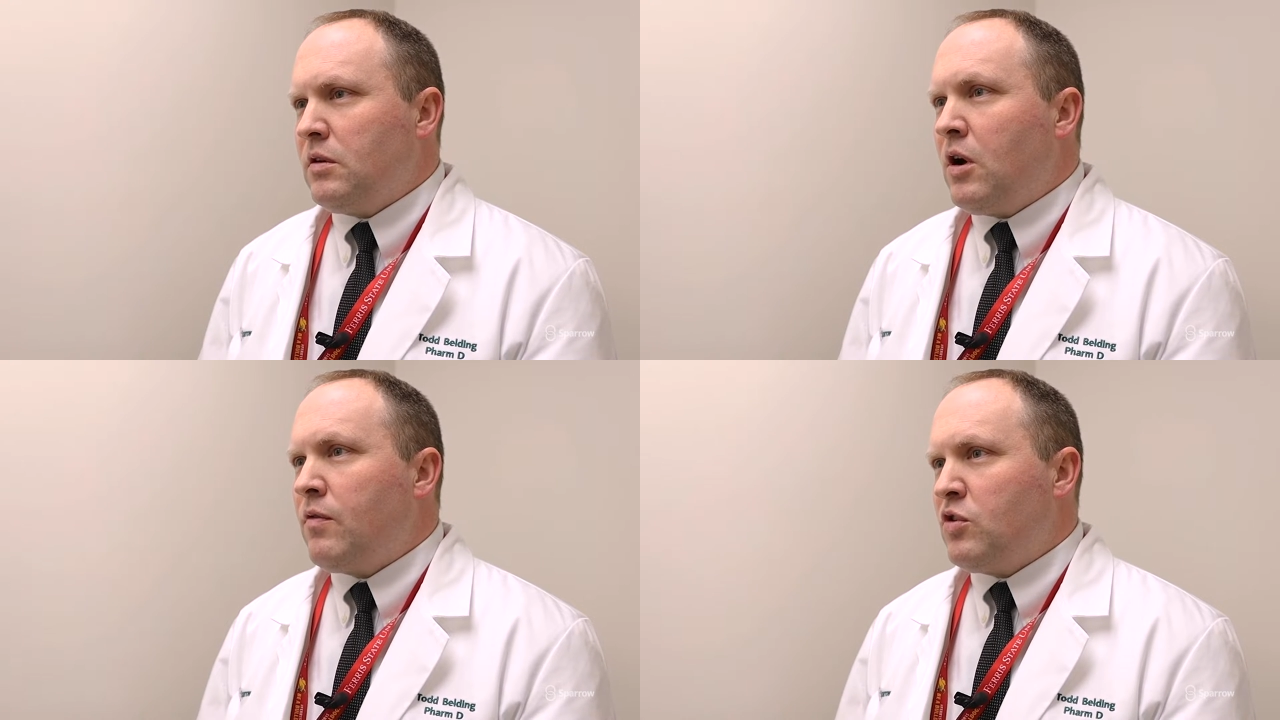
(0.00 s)

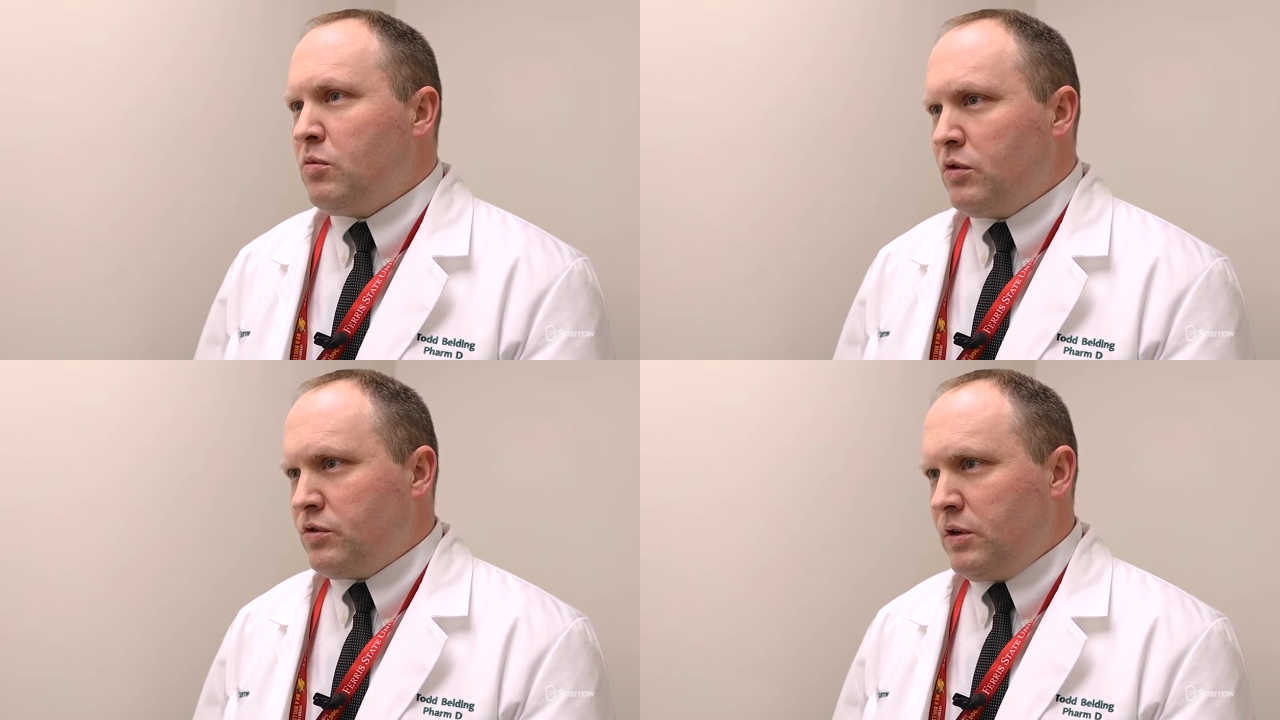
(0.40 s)

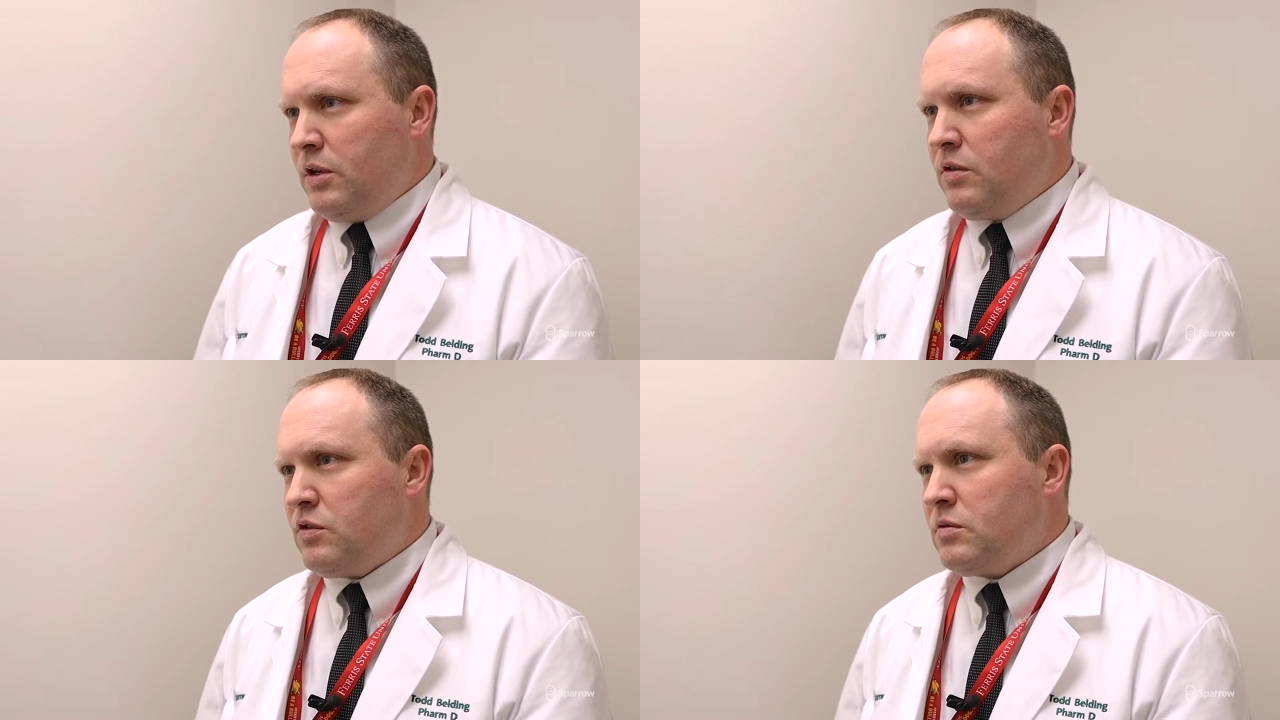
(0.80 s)
comfortable
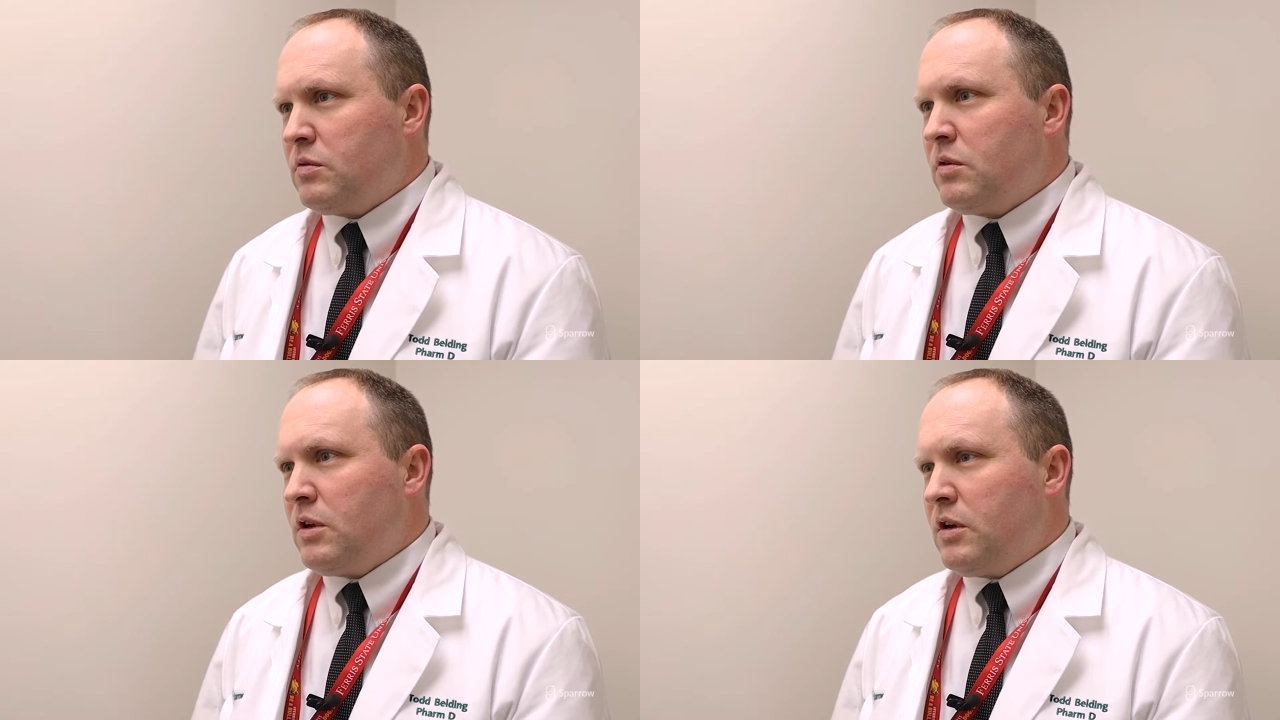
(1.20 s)
treating
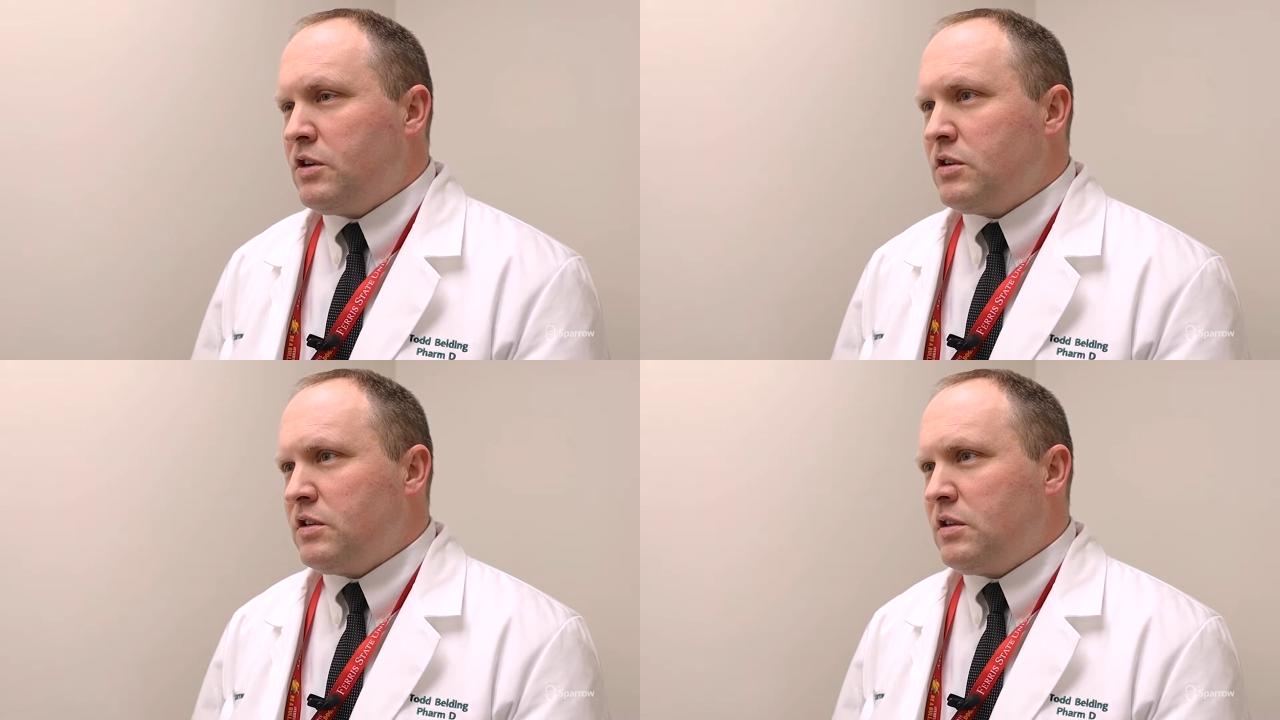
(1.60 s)
those
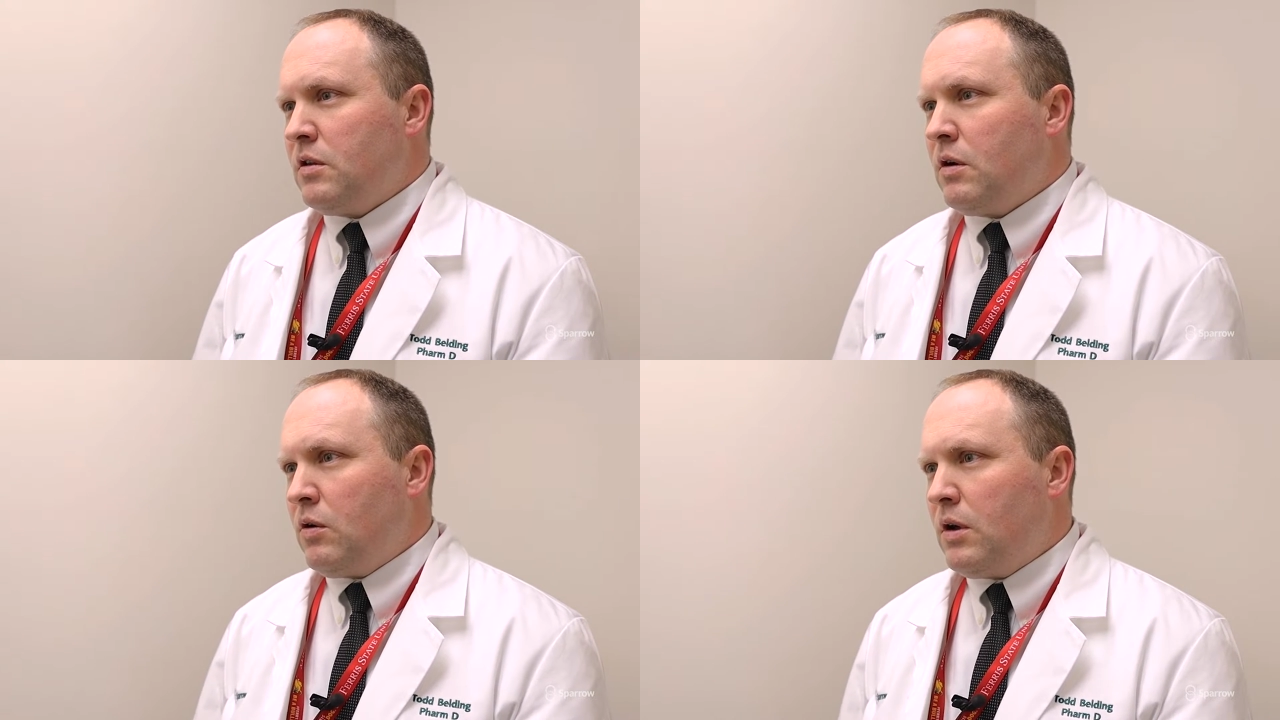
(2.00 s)
conditions in
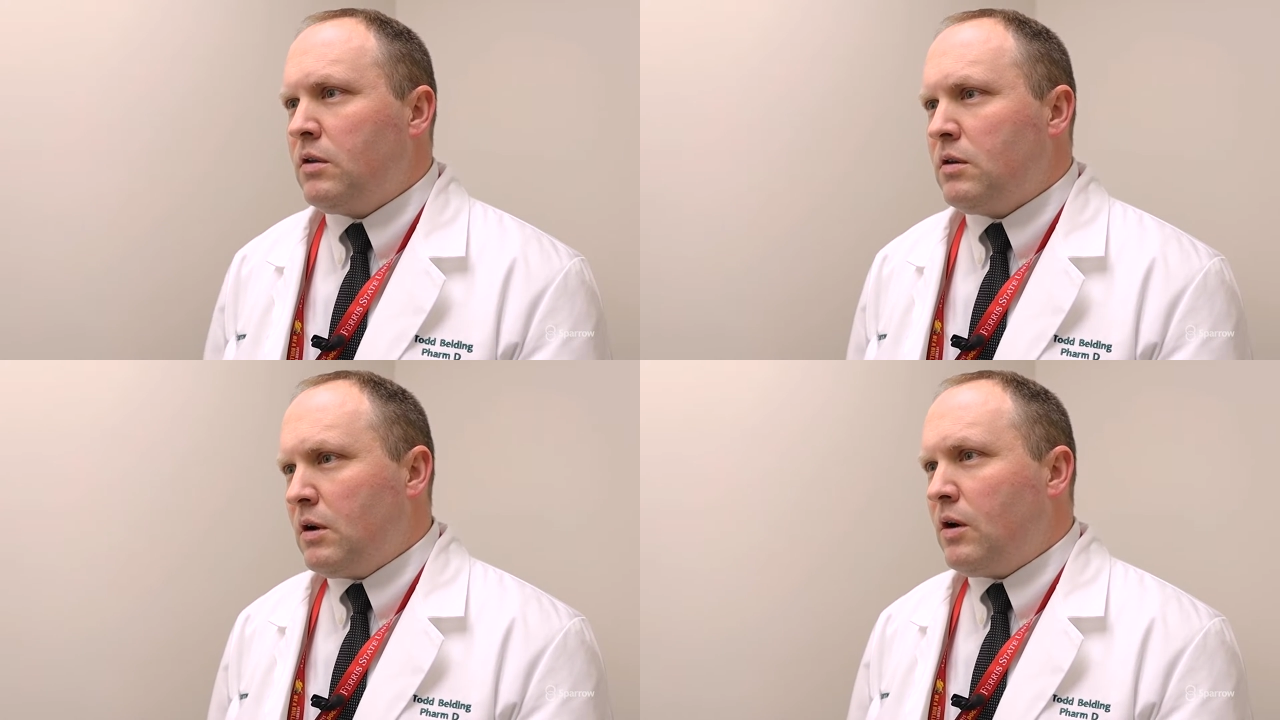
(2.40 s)
their,
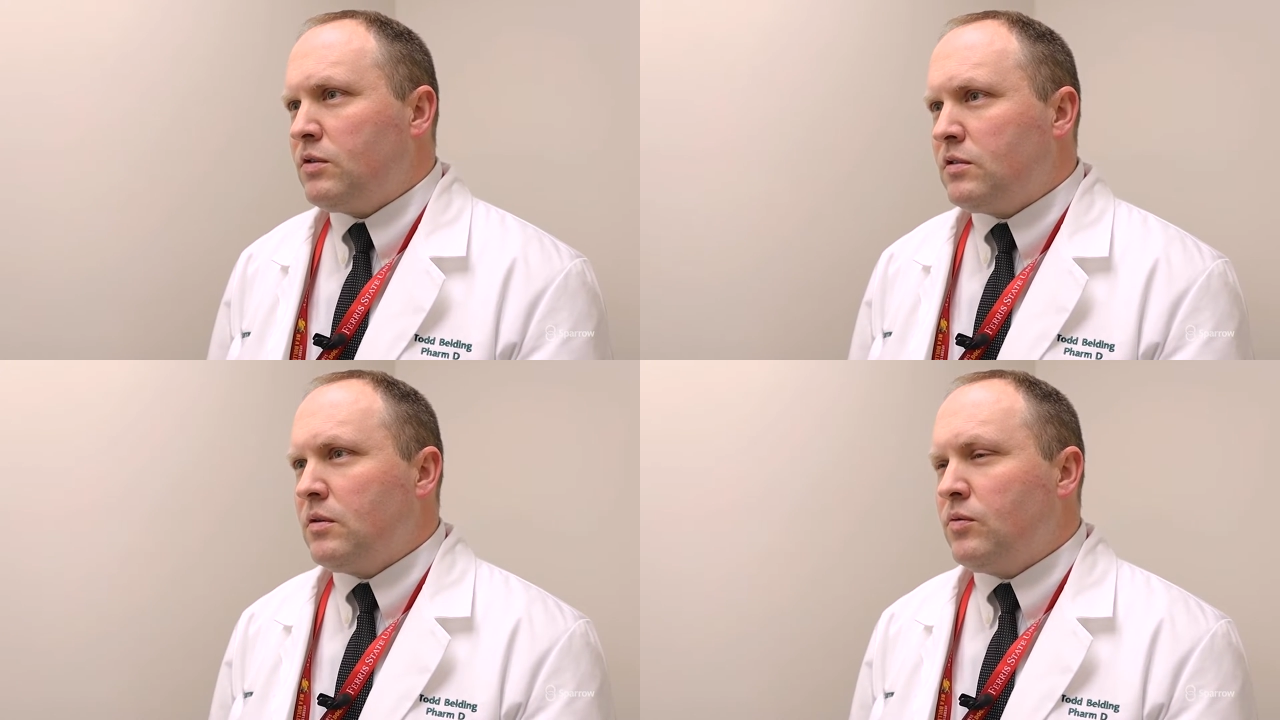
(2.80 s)
in their house.